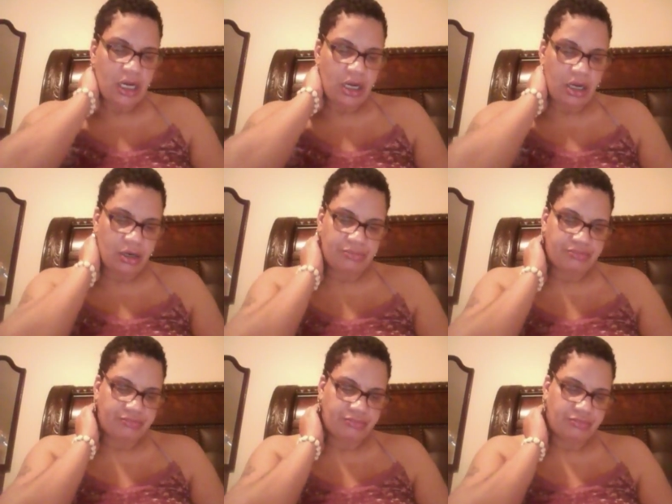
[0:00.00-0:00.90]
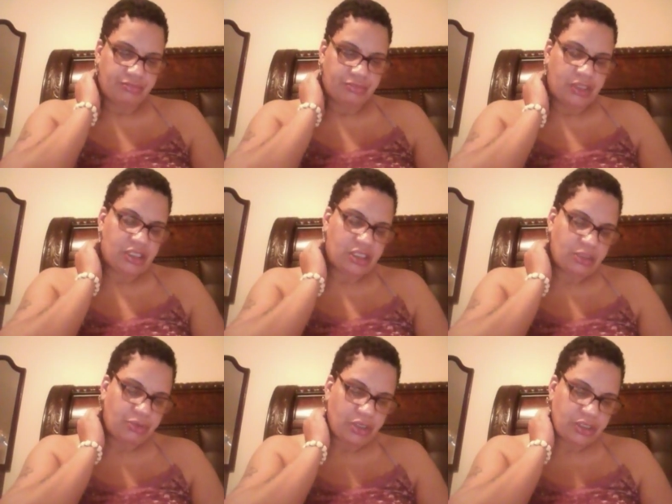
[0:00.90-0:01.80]
Um, and it
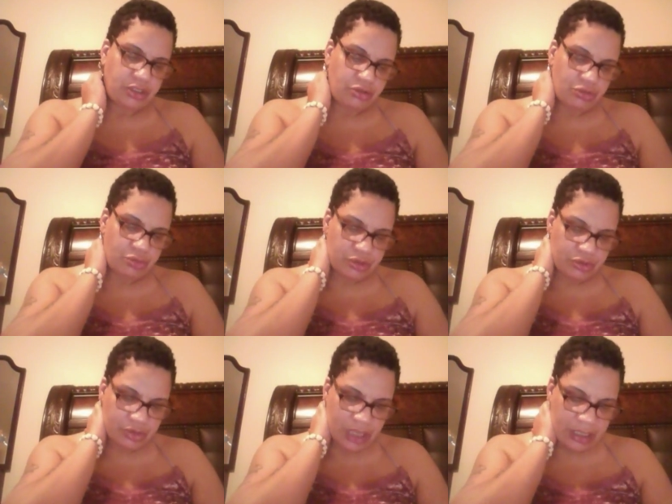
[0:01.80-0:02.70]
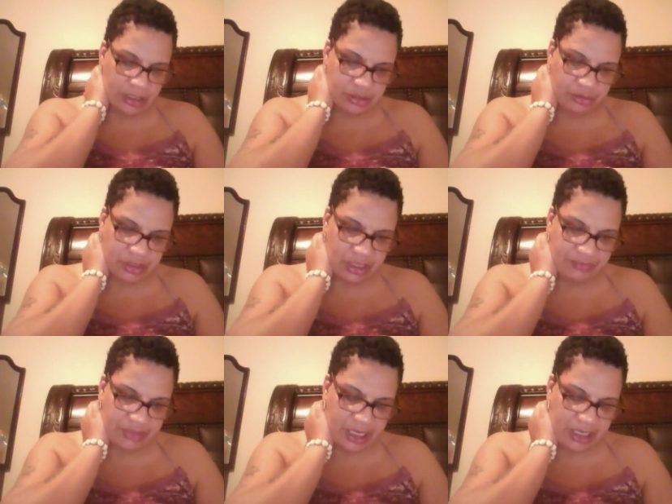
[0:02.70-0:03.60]
supports you when you're trying to do
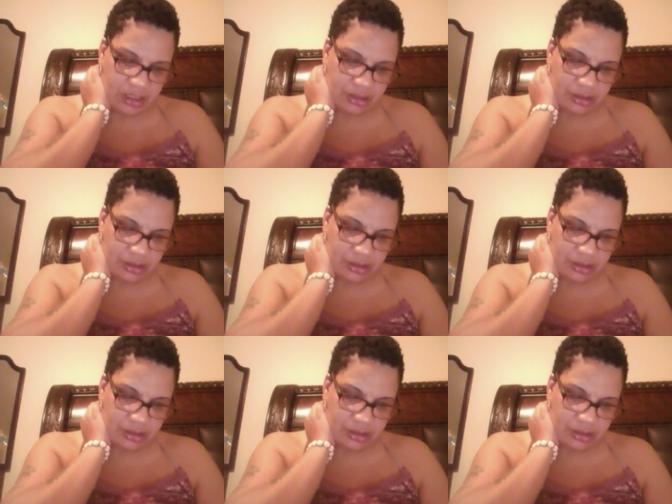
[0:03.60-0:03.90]
stuff like